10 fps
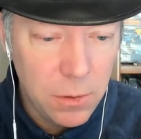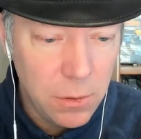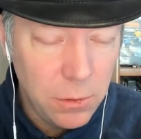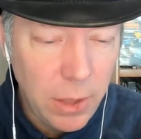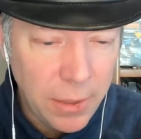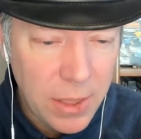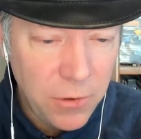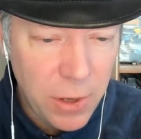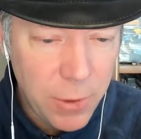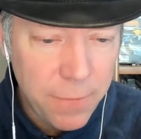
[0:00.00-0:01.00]
early, I think
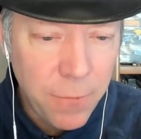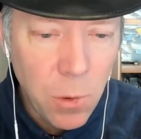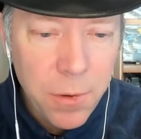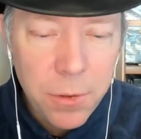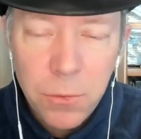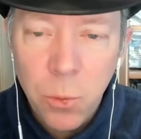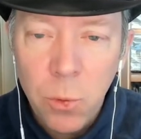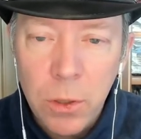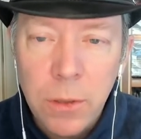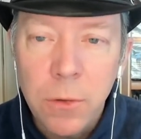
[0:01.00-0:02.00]
January 4th
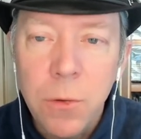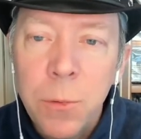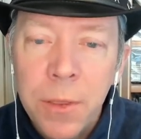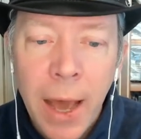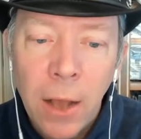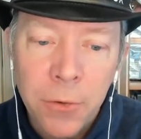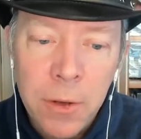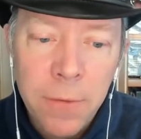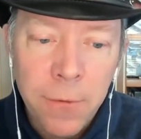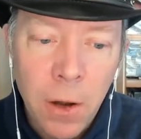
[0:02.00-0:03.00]
in
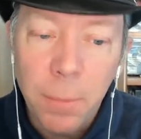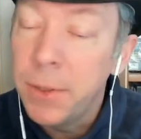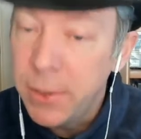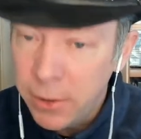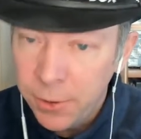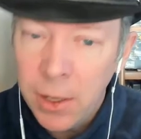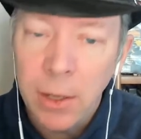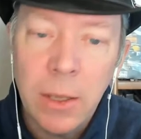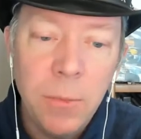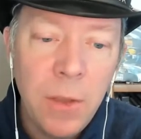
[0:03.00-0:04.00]
2000 from
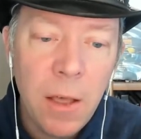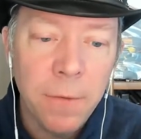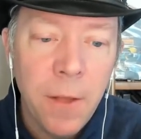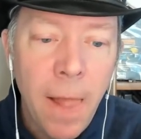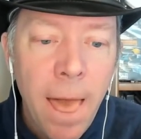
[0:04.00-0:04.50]
Dildog himself